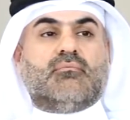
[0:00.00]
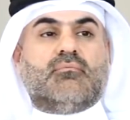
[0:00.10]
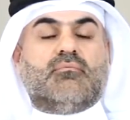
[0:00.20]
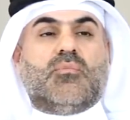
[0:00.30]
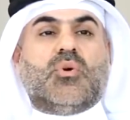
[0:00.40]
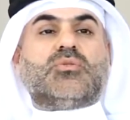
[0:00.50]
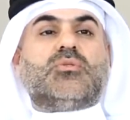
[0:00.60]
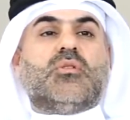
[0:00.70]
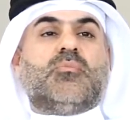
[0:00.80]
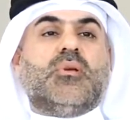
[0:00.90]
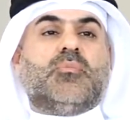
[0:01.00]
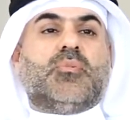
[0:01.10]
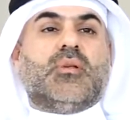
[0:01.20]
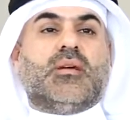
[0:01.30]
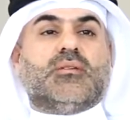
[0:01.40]
most of the
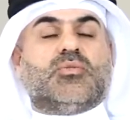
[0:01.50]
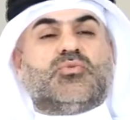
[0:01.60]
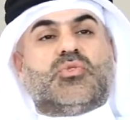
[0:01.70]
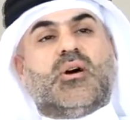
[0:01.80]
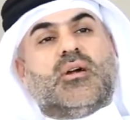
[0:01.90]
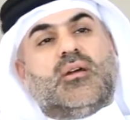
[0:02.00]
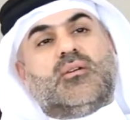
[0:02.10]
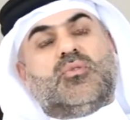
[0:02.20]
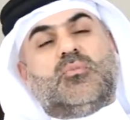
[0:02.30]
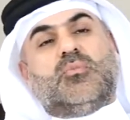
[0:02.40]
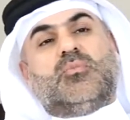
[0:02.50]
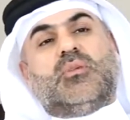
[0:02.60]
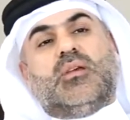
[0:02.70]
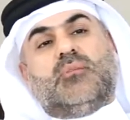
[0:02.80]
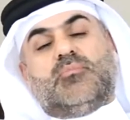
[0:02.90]
people is trying to
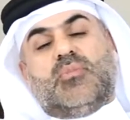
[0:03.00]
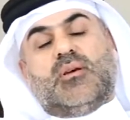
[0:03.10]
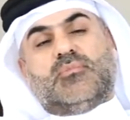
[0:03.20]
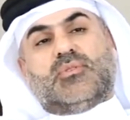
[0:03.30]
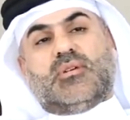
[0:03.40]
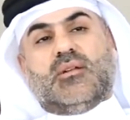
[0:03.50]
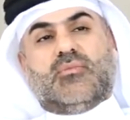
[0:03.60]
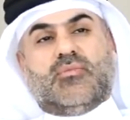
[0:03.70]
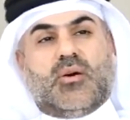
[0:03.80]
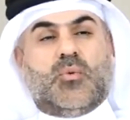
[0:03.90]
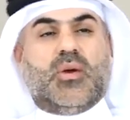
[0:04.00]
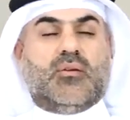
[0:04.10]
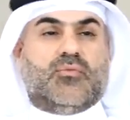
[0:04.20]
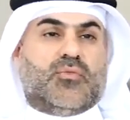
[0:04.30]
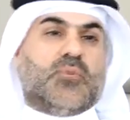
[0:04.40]
keep themselves away
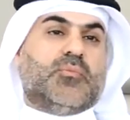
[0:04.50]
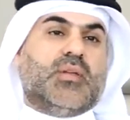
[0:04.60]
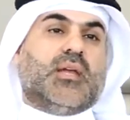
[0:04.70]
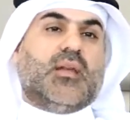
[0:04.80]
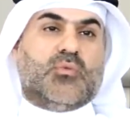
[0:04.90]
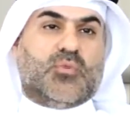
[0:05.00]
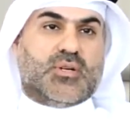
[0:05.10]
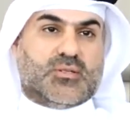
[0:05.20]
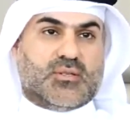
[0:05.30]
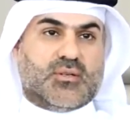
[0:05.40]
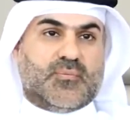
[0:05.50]
from taking risk.